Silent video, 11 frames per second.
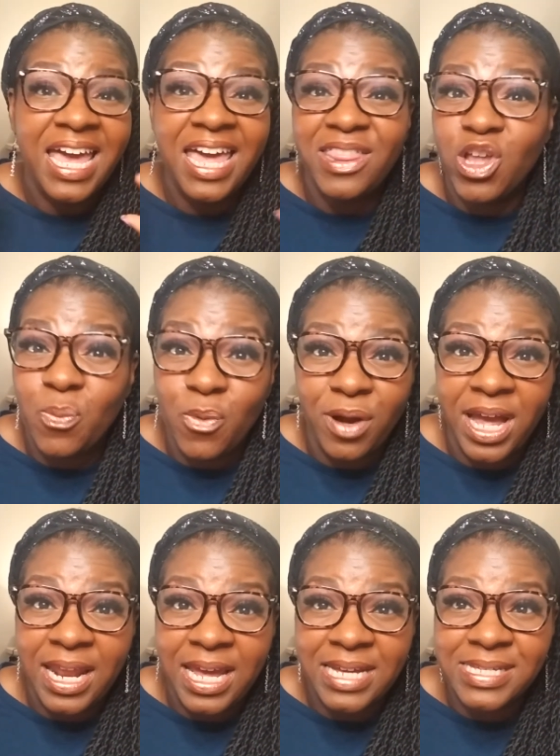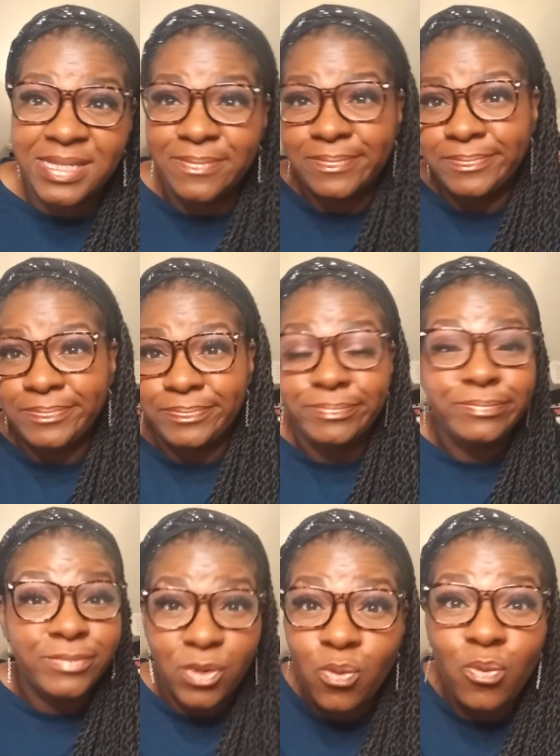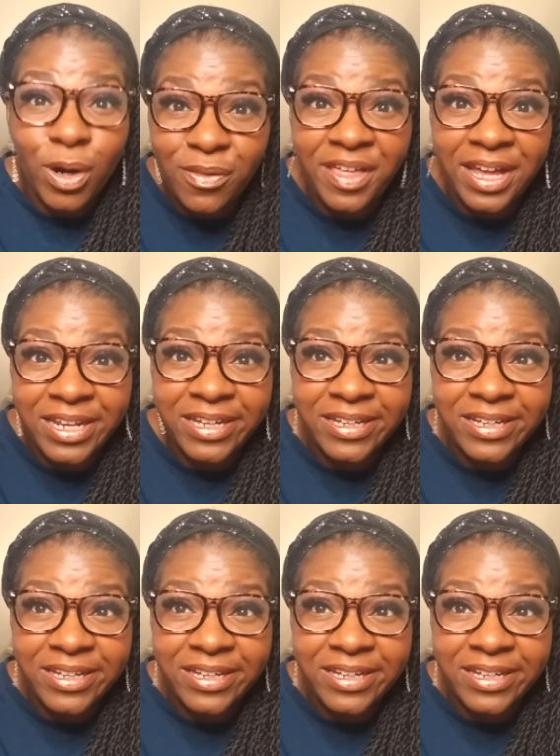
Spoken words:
and no more headaches. Worth it.